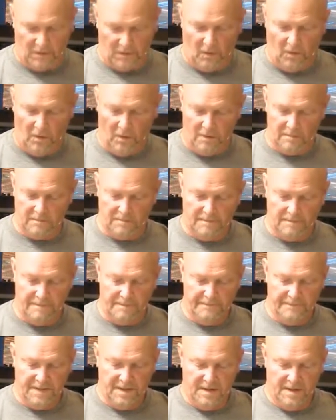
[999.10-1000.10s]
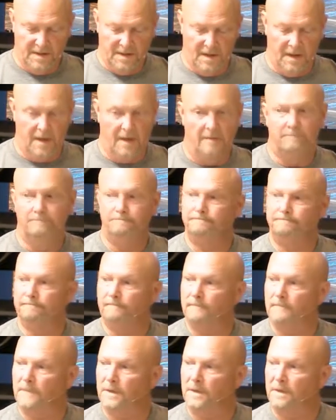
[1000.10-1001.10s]
the Lord um,
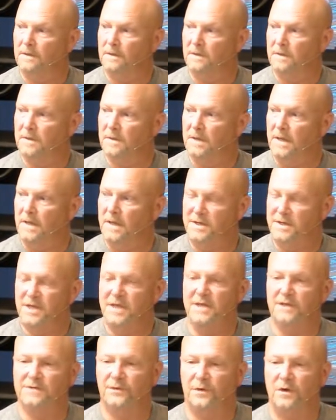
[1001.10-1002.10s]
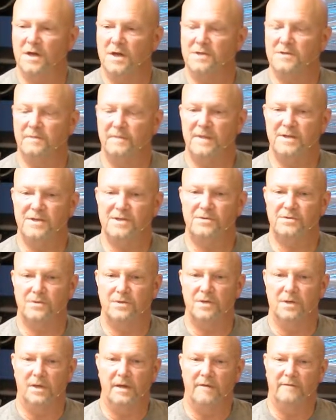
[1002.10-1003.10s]
intends for us to be
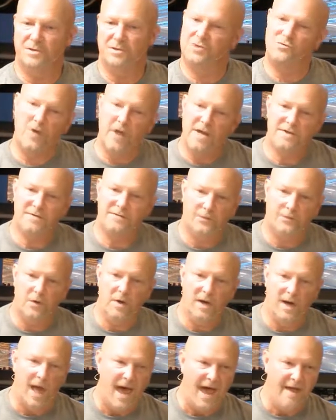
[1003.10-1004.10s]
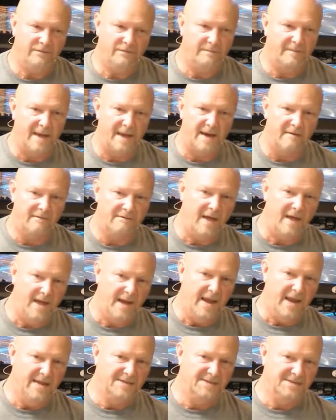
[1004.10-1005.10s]
to live a stress-free life about our
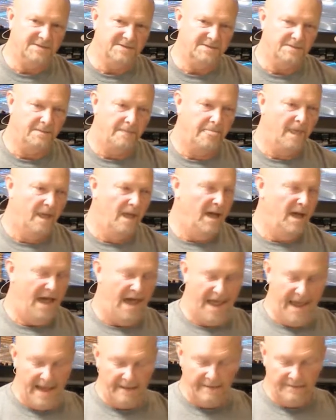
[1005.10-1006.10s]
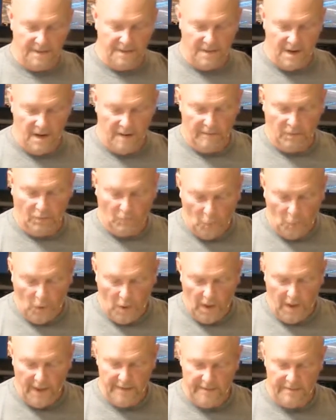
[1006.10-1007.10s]
finances, and the number
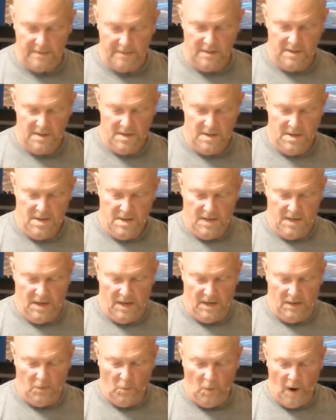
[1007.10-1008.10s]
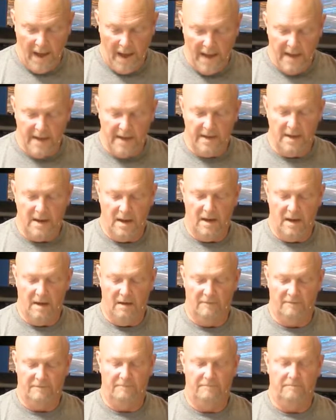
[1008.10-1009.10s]
one a way
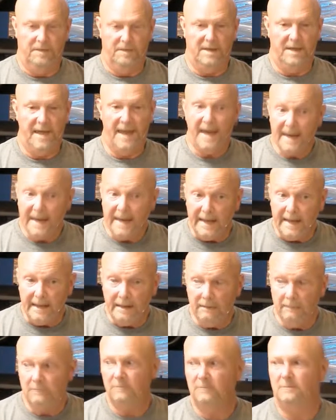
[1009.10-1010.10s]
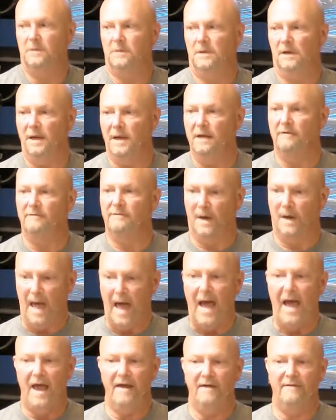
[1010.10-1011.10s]
of beginning to live a
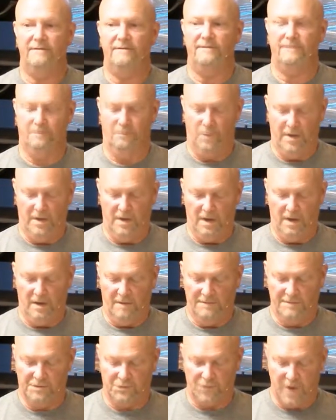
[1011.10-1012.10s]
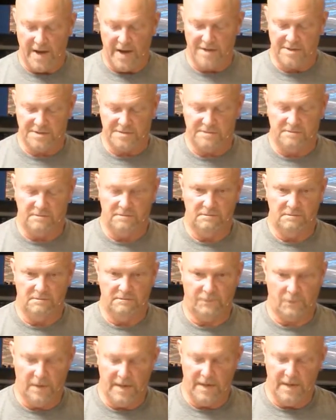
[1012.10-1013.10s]
life with, of stress
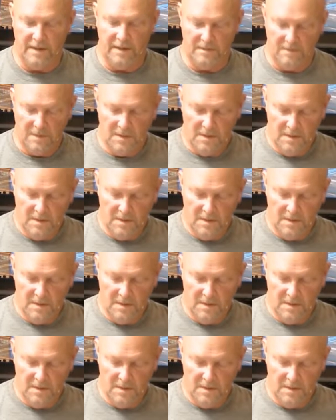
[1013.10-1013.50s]
free